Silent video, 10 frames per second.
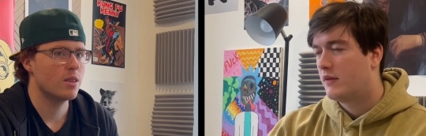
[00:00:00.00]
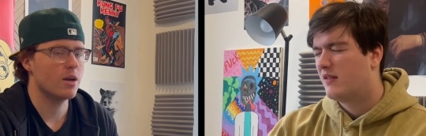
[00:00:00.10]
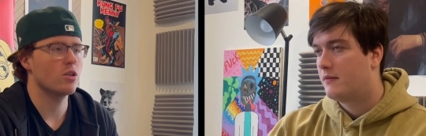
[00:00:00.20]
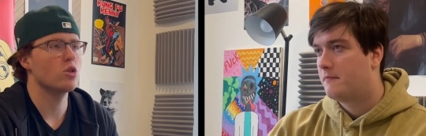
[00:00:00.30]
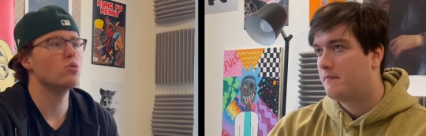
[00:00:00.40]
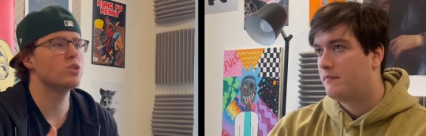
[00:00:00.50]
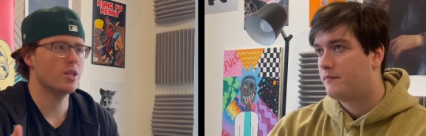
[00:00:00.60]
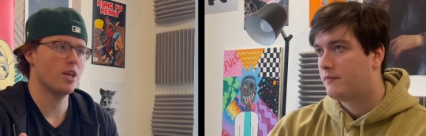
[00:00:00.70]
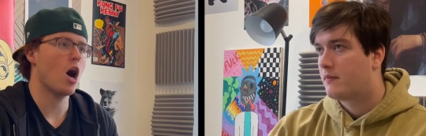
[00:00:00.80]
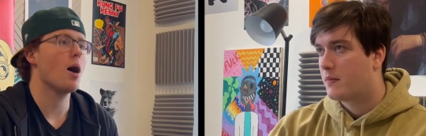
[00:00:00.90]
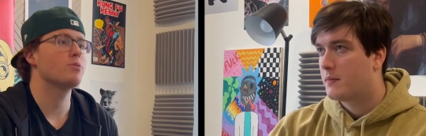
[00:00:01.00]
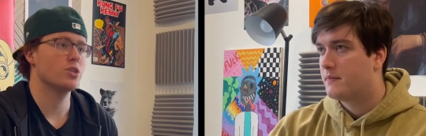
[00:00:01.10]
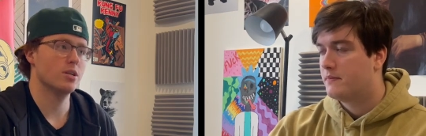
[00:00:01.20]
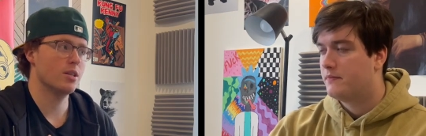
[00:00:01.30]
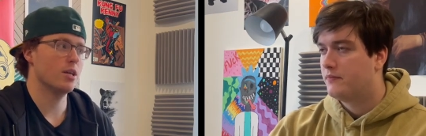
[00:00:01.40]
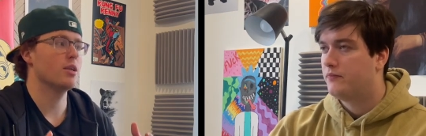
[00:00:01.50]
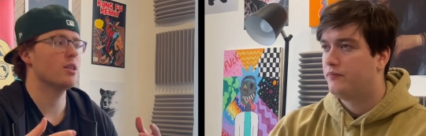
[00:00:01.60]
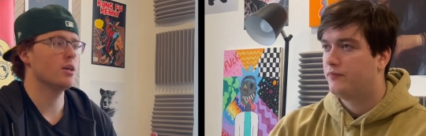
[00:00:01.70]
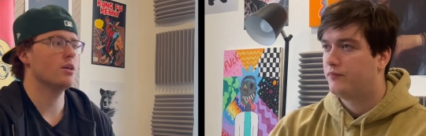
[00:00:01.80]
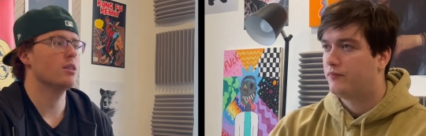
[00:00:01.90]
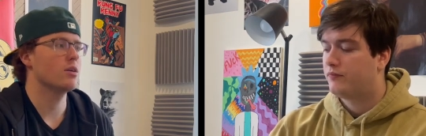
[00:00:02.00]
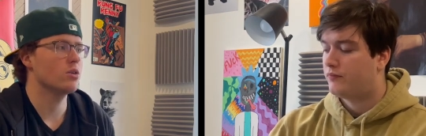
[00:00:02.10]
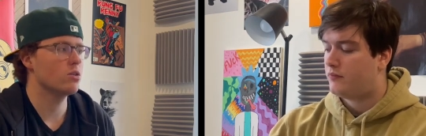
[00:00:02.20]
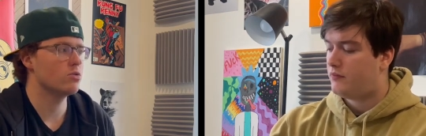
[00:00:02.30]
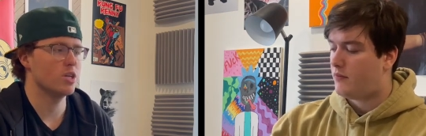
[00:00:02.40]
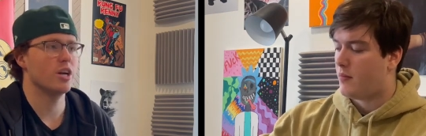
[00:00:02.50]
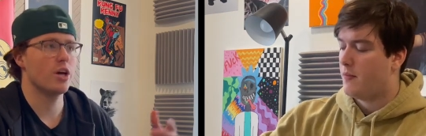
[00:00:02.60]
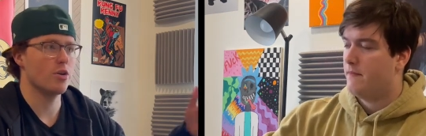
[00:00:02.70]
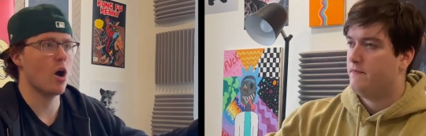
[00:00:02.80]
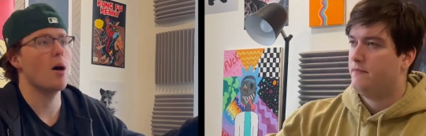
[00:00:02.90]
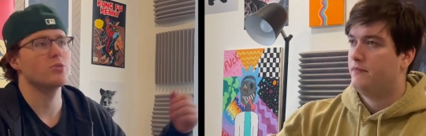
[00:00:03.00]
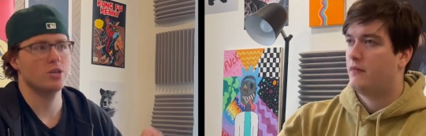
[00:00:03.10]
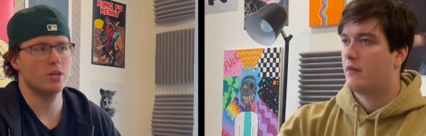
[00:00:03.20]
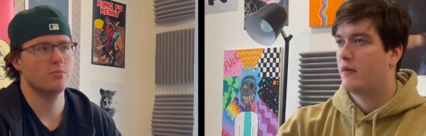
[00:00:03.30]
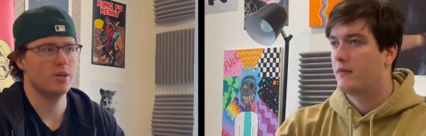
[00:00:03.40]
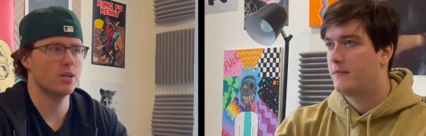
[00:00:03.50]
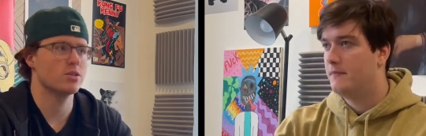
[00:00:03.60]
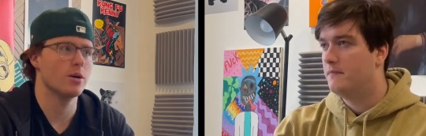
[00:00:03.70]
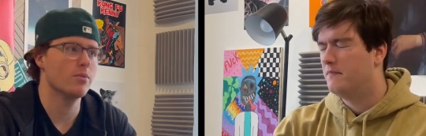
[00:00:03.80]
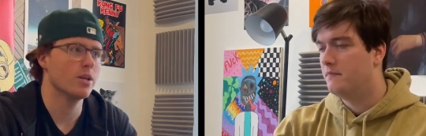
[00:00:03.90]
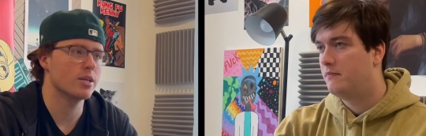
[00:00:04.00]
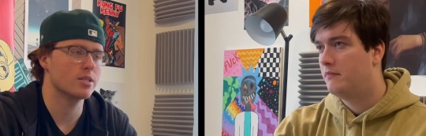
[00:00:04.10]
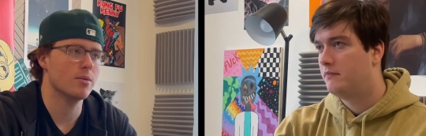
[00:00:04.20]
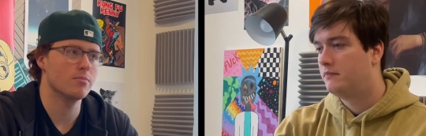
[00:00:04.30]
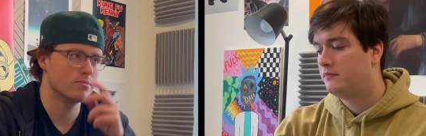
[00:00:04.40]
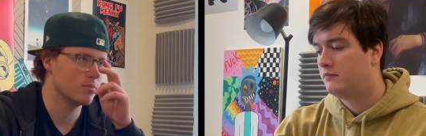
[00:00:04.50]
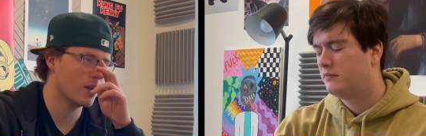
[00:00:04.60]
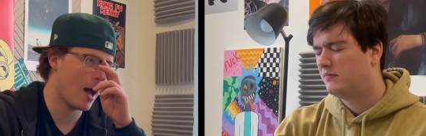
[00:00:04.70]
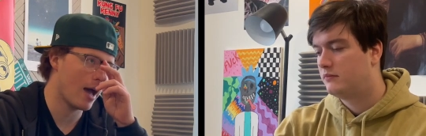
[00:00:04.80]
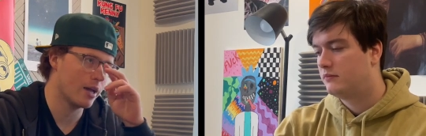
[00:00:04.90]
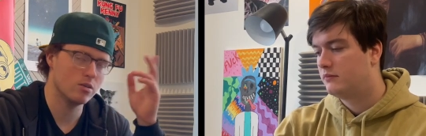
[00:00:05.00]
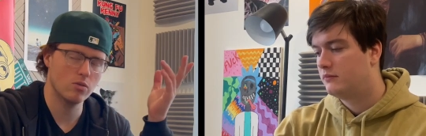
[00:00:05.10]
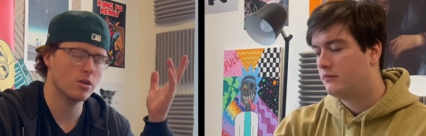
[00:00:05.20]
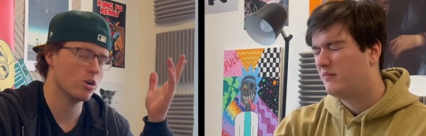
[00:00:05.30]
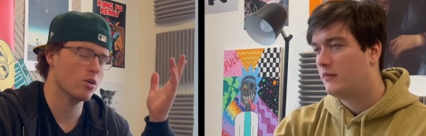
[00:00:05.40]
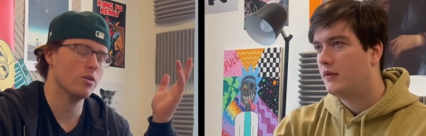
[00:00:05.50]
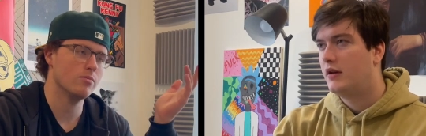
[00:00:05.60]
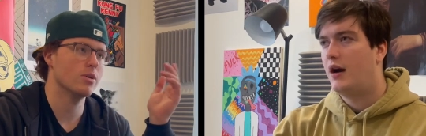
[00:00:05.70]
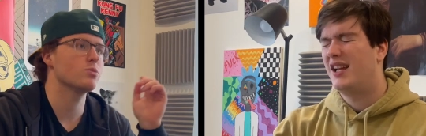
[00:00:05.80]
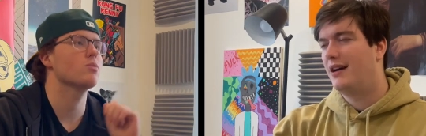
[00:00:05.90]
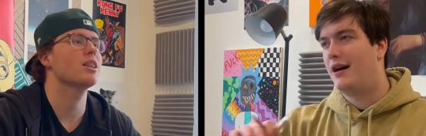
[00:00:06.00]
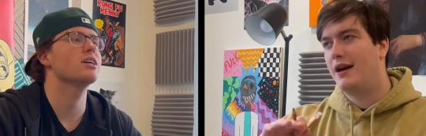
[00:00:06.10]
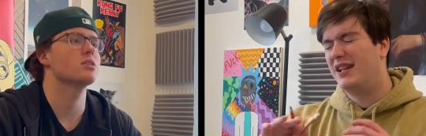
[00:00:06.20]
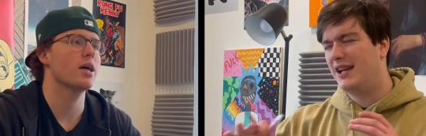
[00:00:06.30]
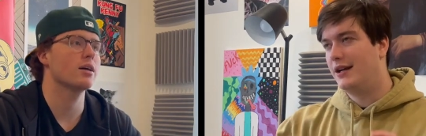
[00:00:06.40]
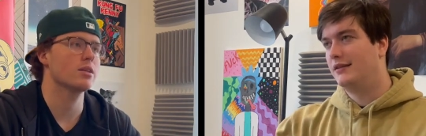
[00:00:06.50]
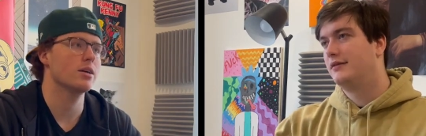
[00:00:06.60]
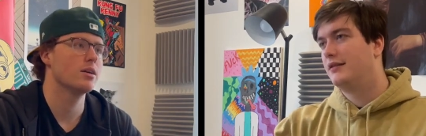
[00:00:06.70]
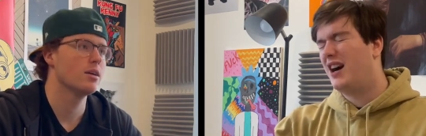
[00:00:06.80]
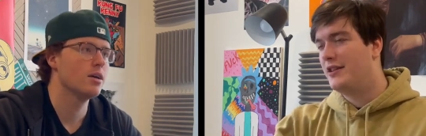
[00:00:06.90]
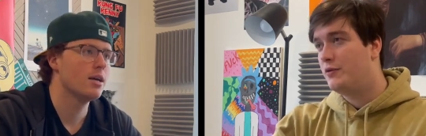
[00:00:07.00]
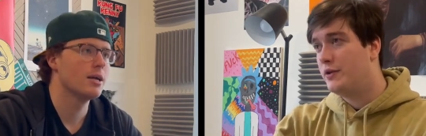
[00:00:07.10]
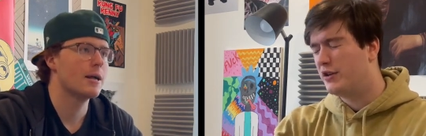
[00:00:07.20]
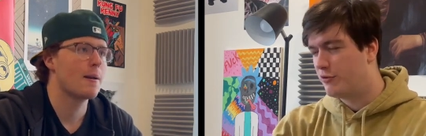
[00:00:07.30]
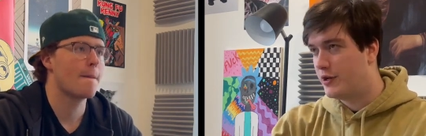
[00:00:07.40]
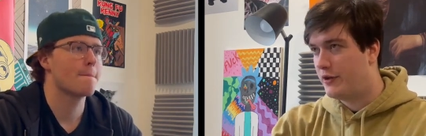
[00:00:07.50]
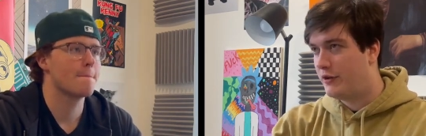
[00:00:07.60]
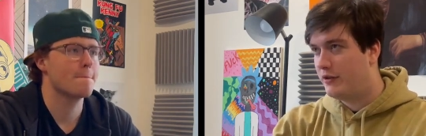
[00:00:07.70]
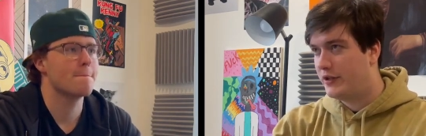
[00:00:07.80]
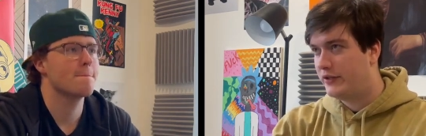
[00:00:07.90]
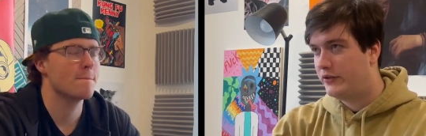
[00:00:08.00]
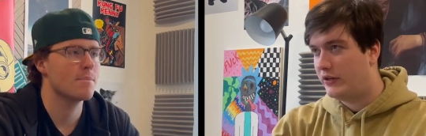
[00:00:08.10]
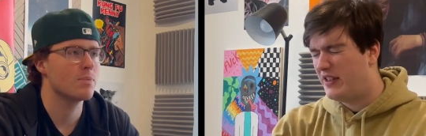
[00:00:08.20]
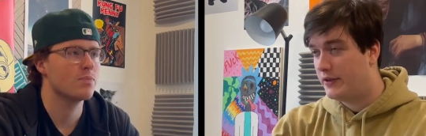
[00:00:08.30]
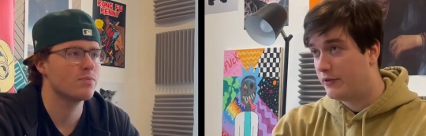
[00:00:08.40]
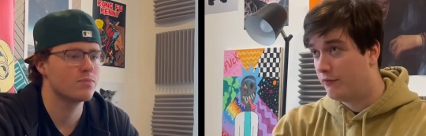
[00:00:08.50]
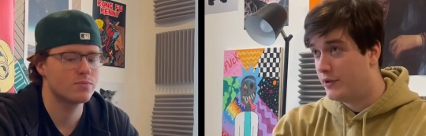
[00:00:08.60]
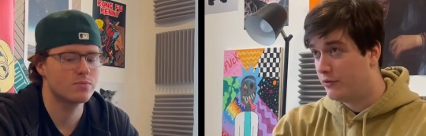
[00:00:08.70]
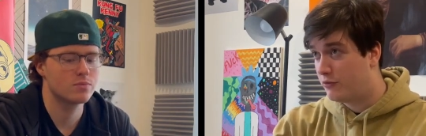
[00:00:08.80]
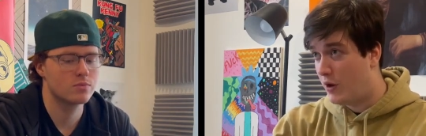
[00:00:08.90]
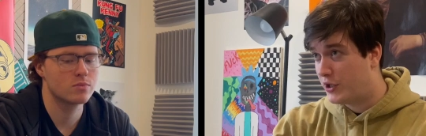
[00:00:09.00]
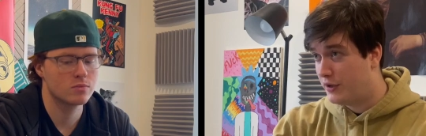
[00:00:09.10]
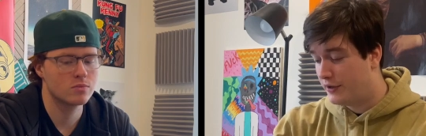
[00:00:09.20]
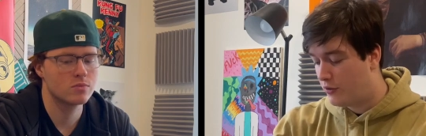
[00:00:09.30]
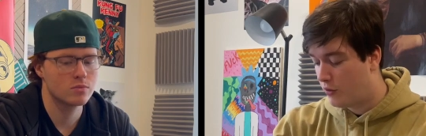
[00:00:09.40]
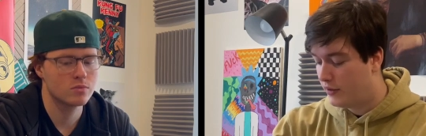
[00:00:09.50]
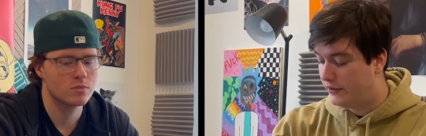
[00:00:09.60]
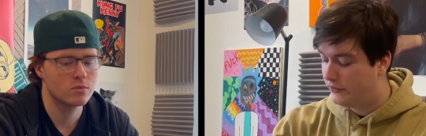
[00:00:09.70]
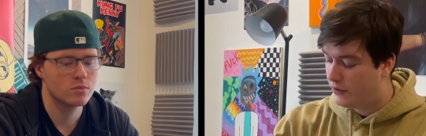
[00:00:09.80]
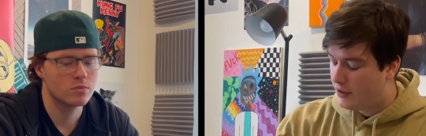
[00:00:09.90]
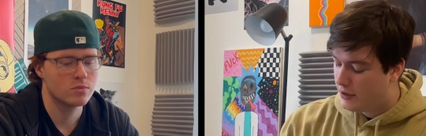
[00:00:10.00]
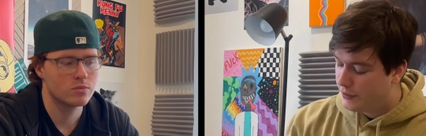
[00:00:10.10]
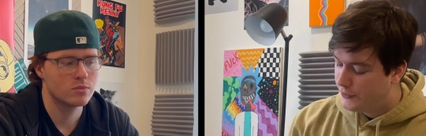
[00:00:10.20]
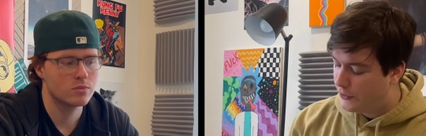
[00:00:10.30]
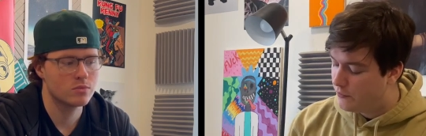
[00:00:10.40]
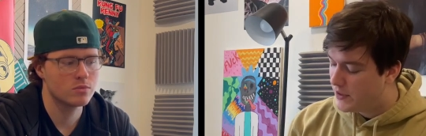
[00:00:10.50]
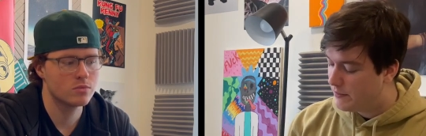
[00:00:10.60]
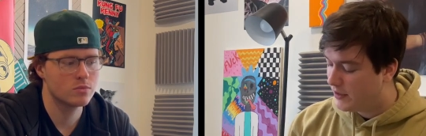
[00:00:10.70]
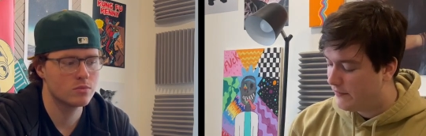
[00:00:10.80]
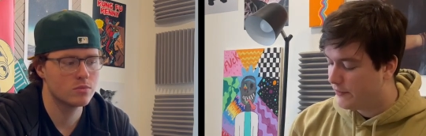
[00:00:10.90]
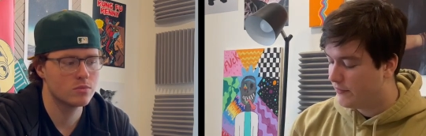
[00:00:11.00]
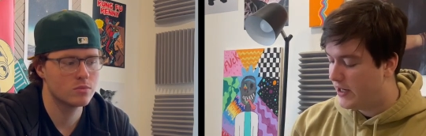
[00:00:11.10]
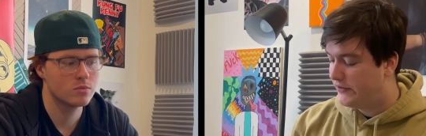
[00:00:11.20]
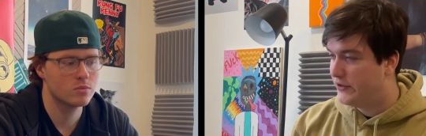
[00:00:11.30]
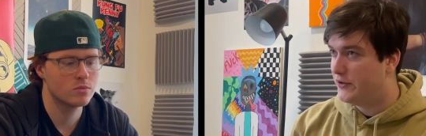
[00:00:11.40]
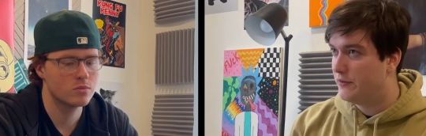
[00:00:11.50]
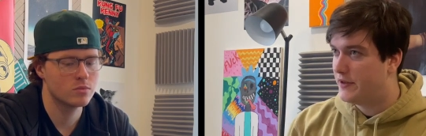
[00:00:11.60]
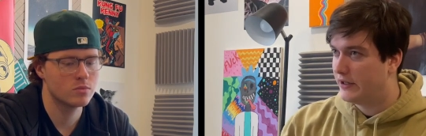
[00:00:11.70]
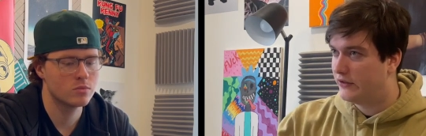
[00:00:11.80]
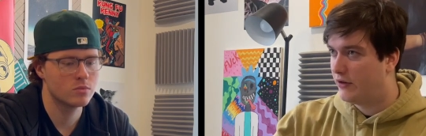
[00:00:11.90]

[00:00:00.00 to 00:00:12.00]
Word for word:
Speaker 1: they're losing the option, the, the they're losing another option because some mm. like some guy or a girl much
Speaker 2: less yeah. likely. I think we agree on all this. I think the real question at the core is: should people have the right to do things